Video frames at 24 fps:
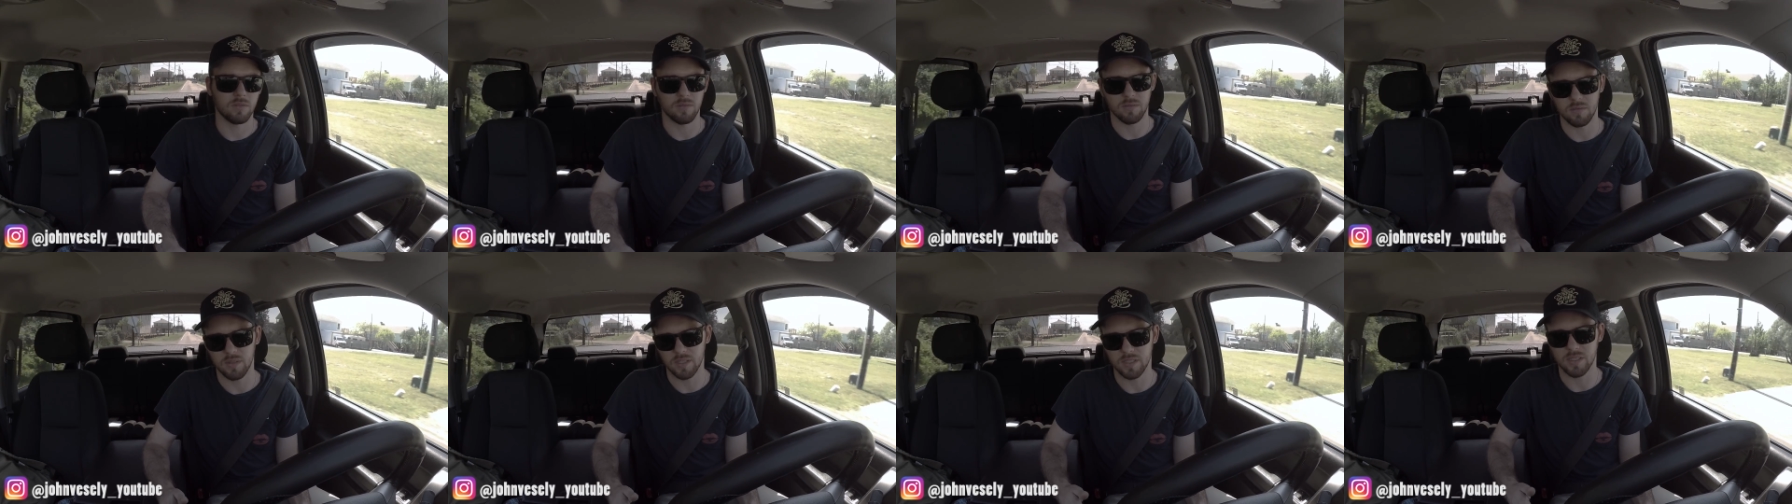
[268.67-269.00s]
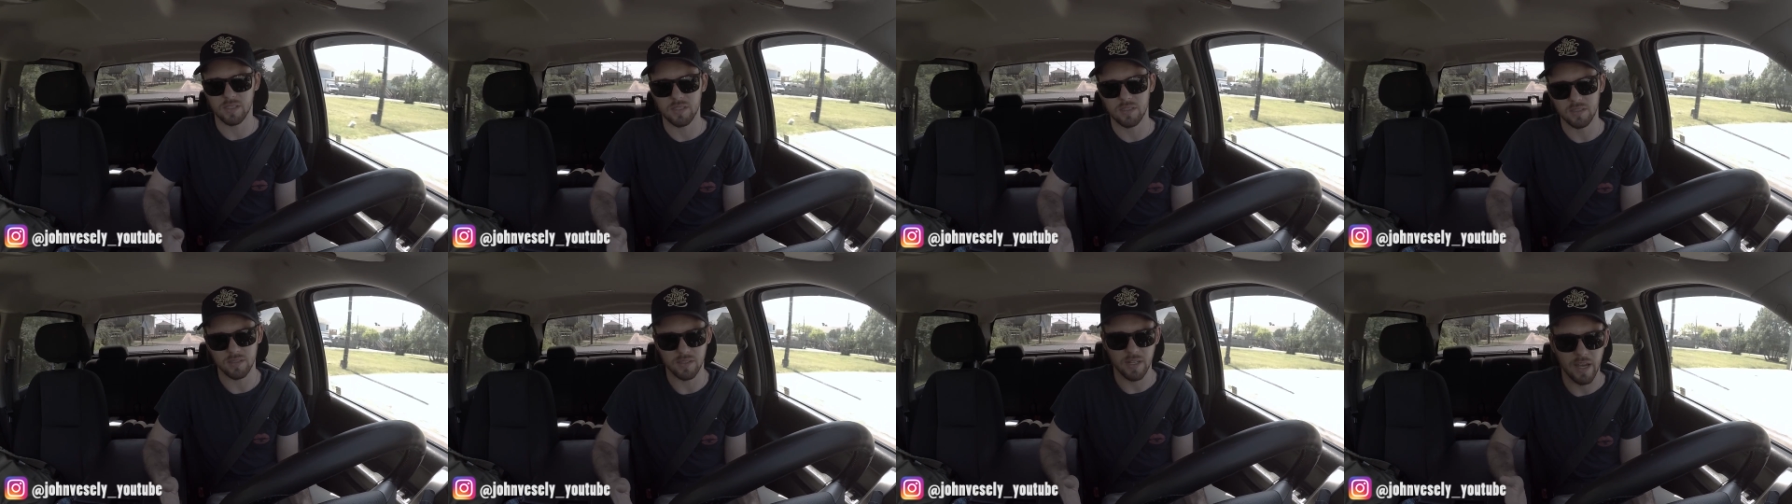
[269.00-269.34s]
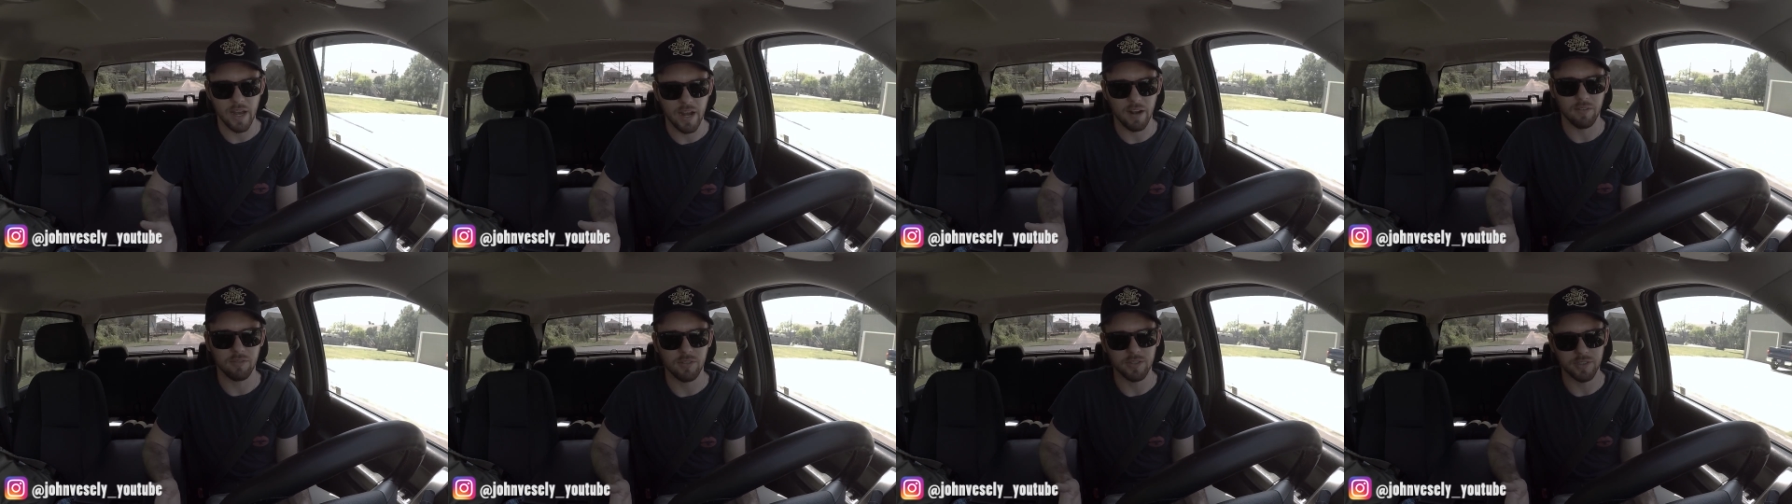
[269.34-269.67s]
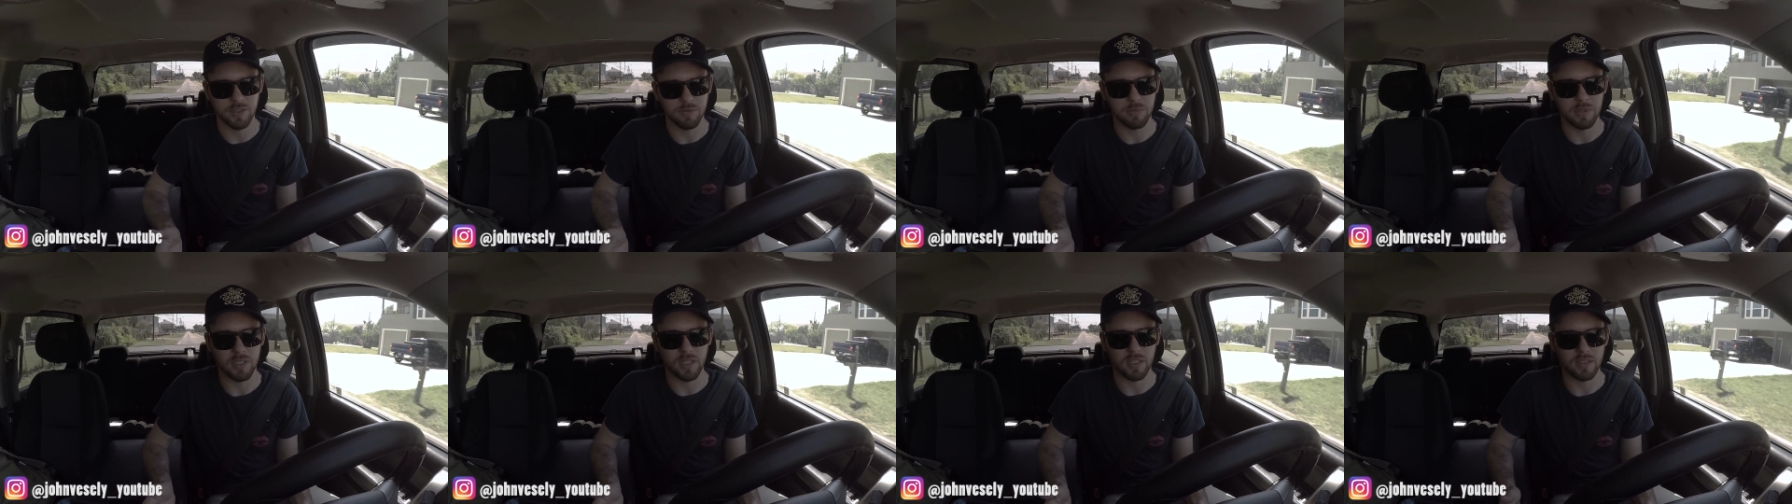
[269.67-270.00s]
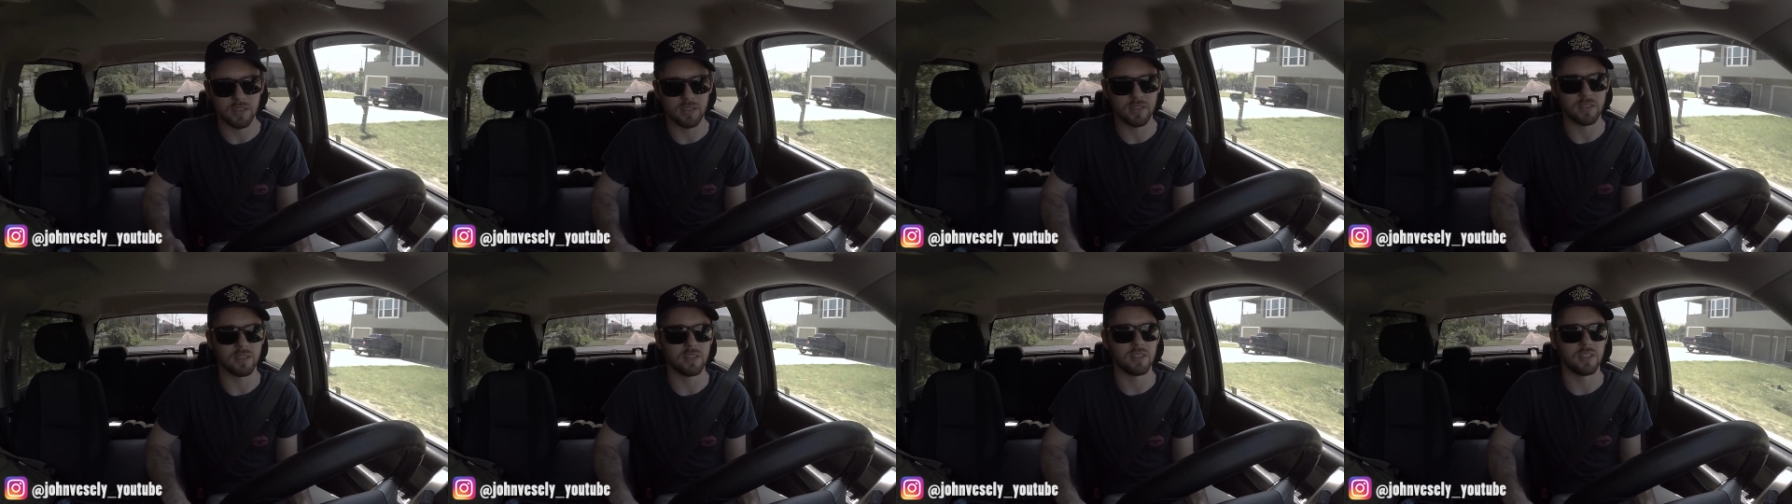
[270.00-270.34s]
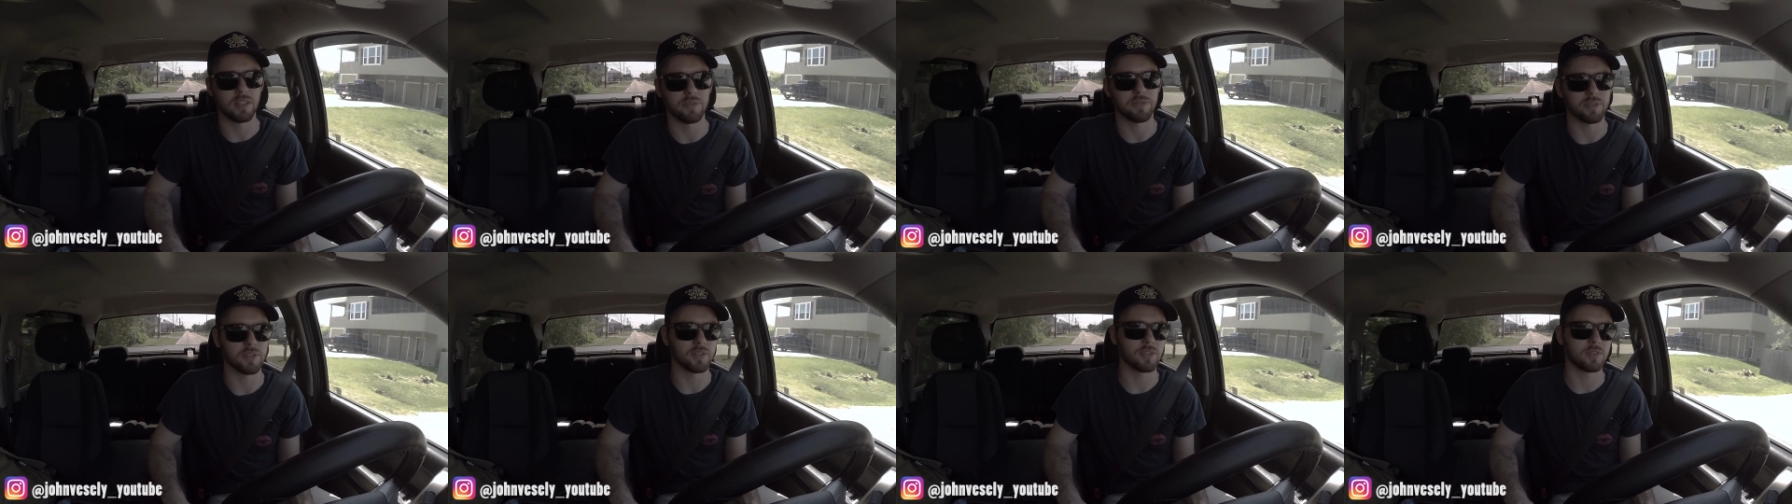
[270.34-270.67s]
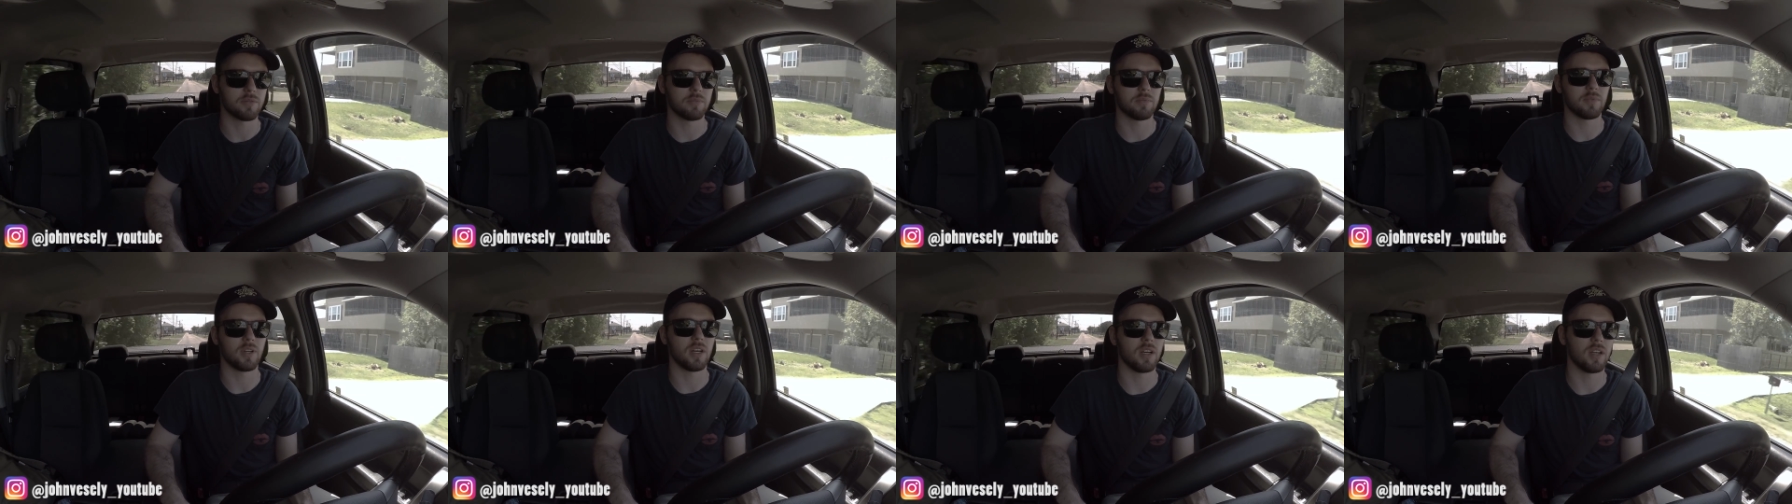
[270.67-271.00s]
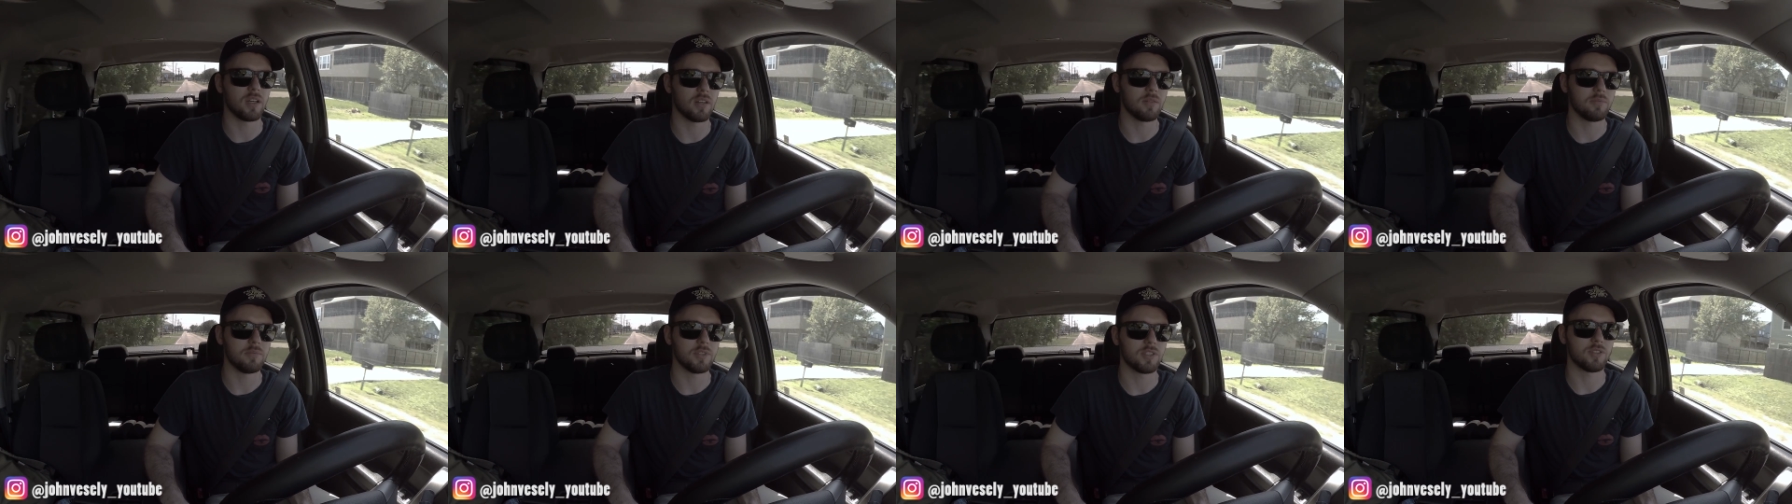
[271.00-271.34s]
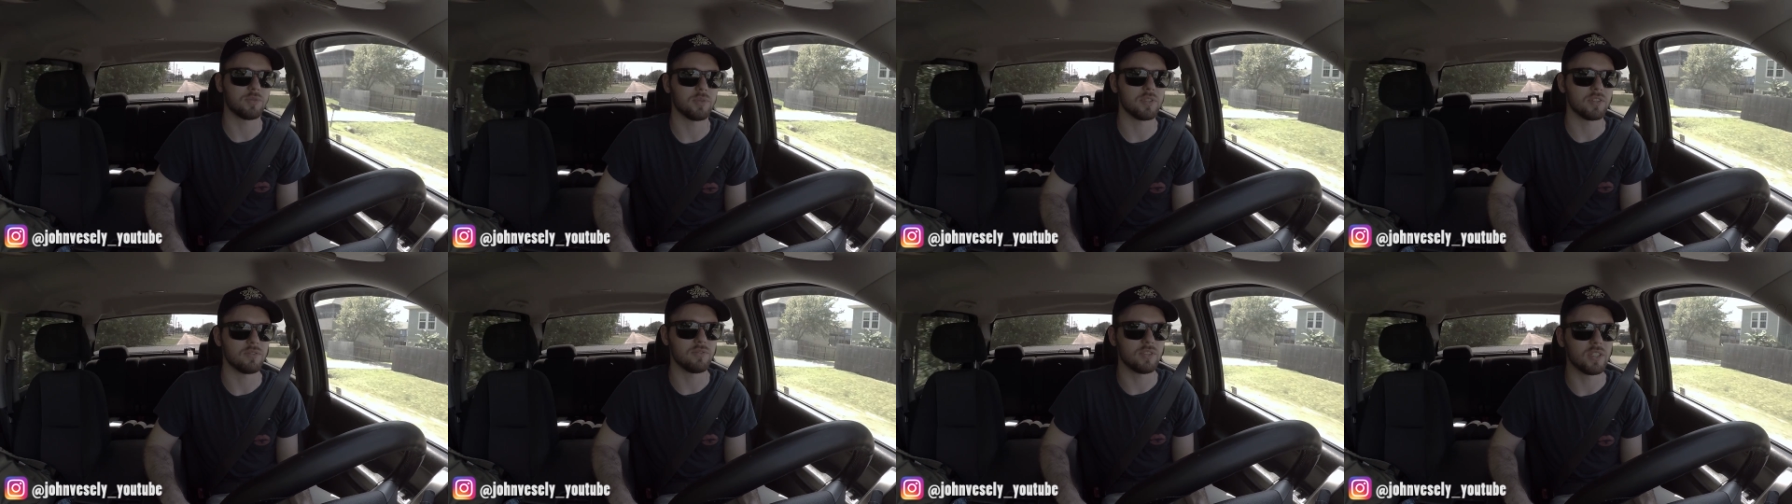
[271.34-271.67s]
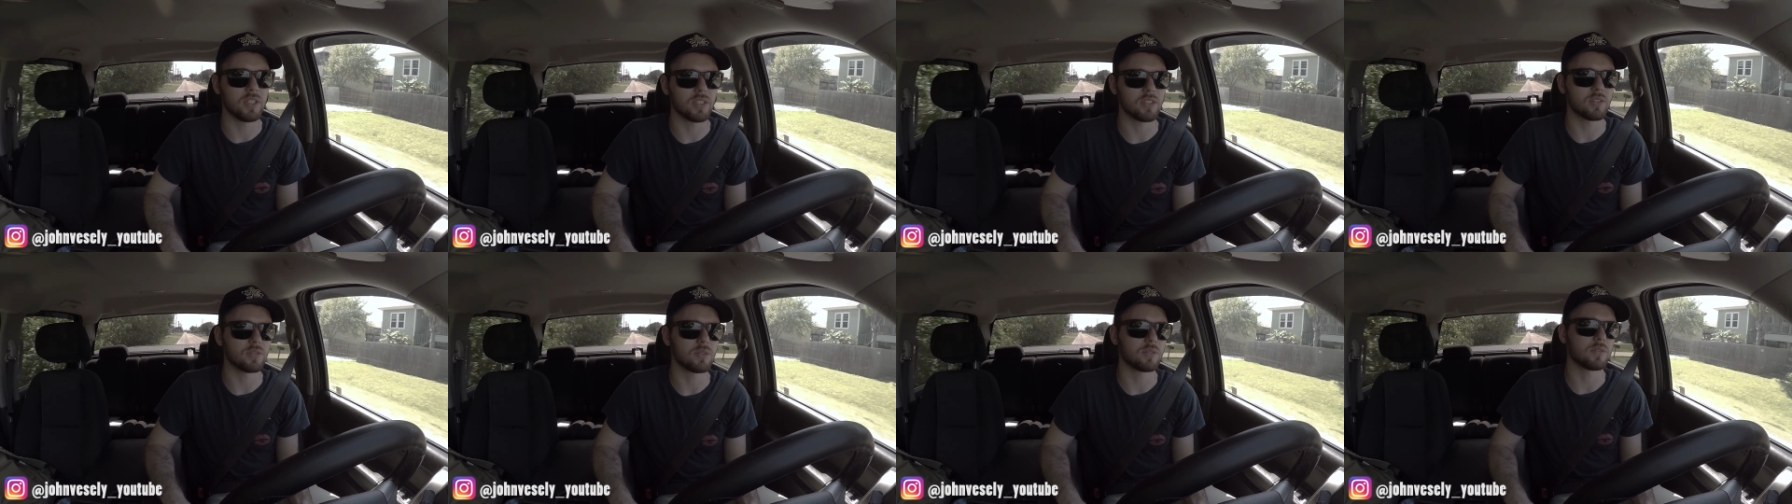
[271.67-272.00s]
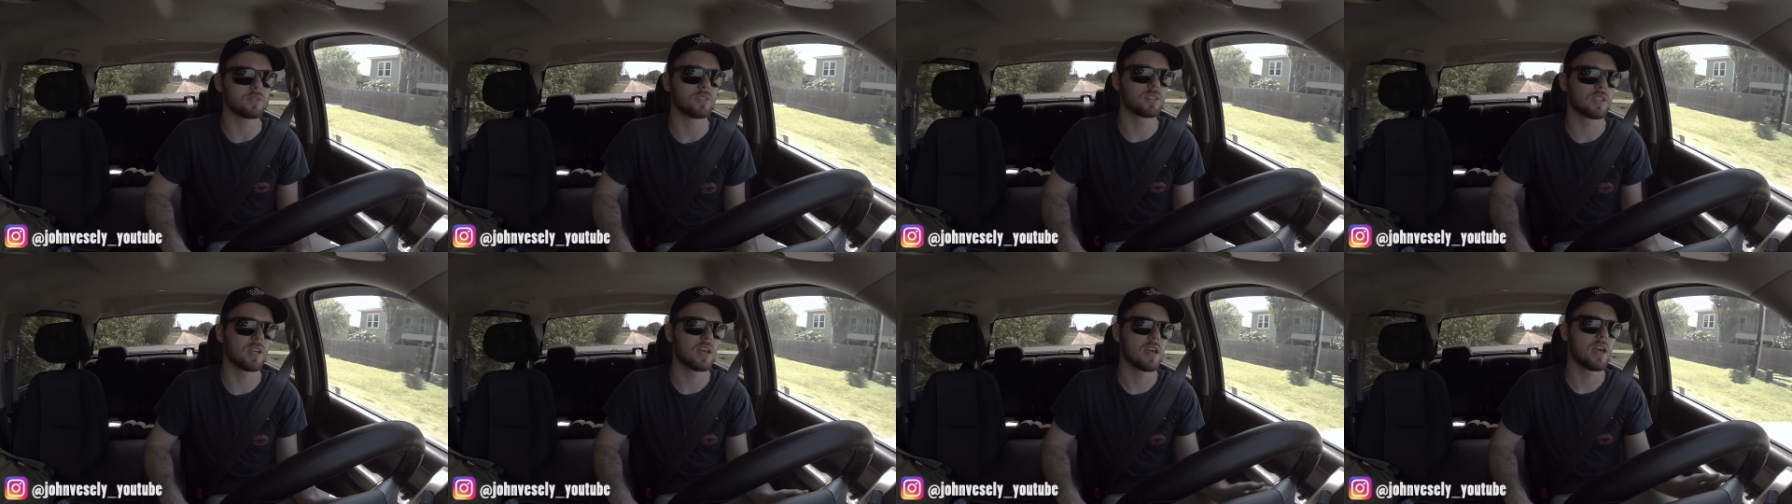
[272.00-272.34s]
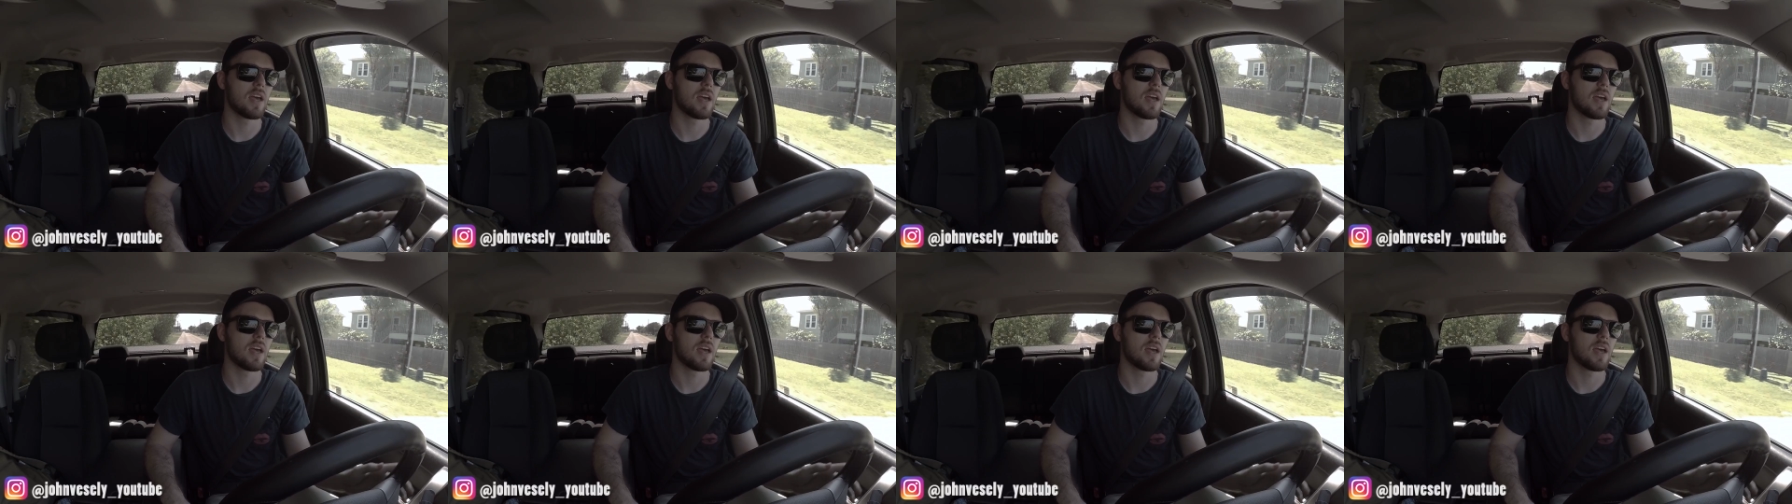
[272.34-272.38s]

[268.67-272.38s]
which is average because it differs uh, between the vehicles,